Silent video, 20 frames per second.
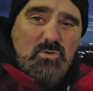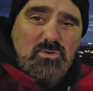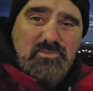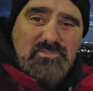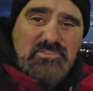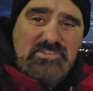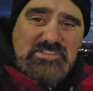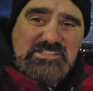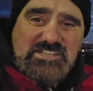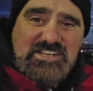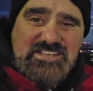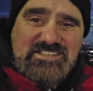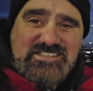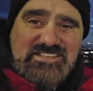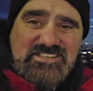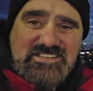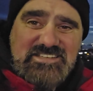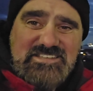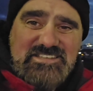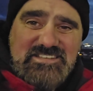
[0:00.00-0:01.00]
of the
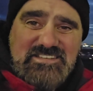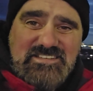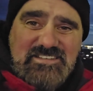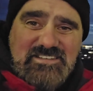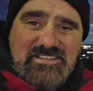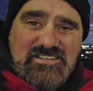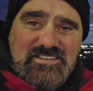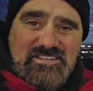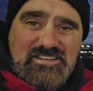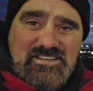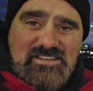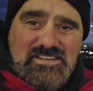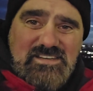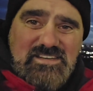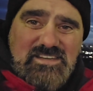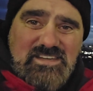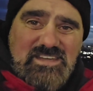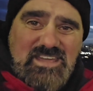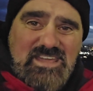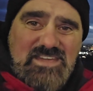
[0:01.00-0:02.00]
city,
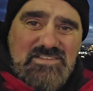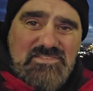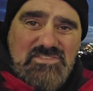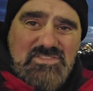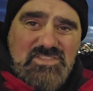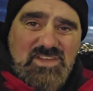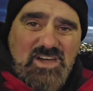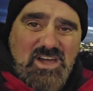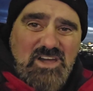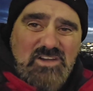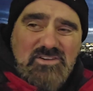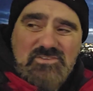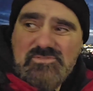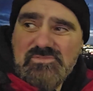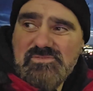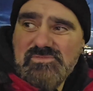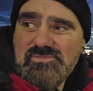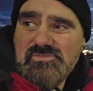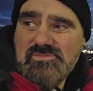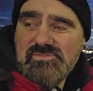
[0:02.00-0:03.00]
even though
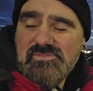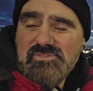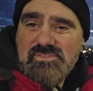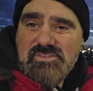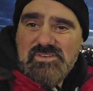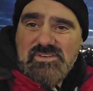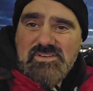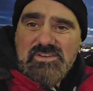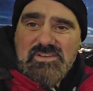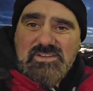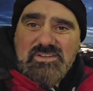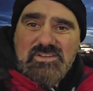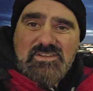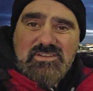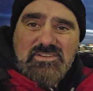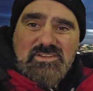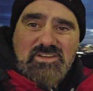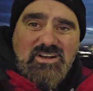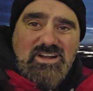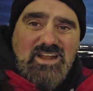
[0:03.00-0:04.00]

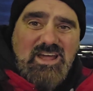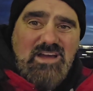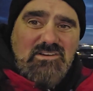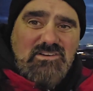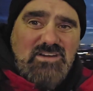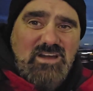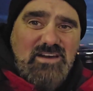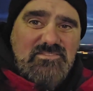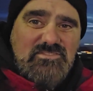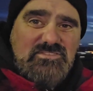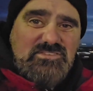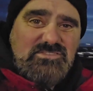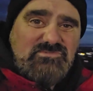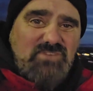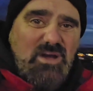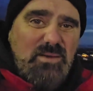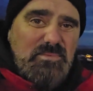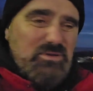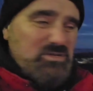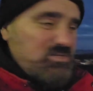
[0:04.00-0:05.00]
the cloud cover is
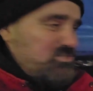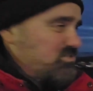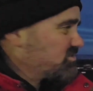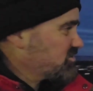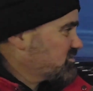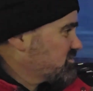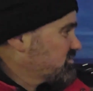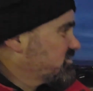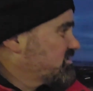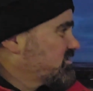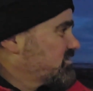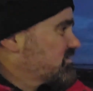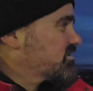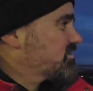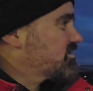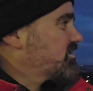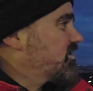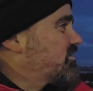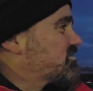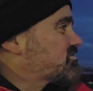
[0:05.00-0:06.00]
rubbish.
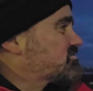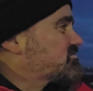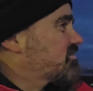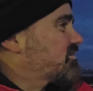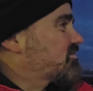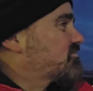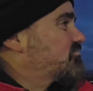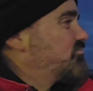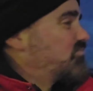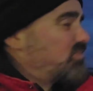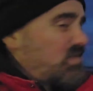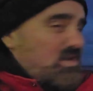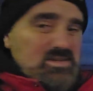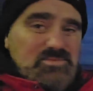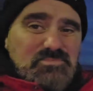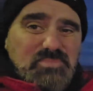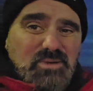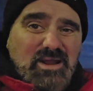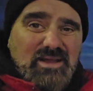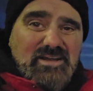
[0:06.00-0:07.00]
You know, it's a
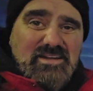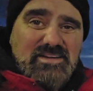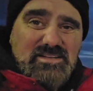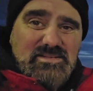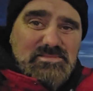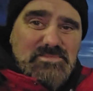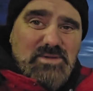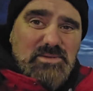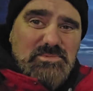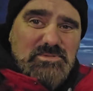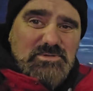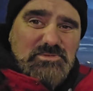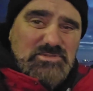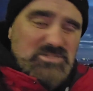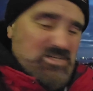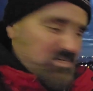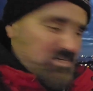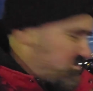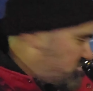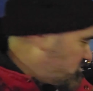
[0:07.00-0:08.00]
completely blank at the moment,
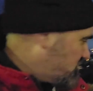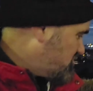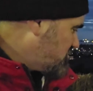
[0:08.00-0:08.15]
which it's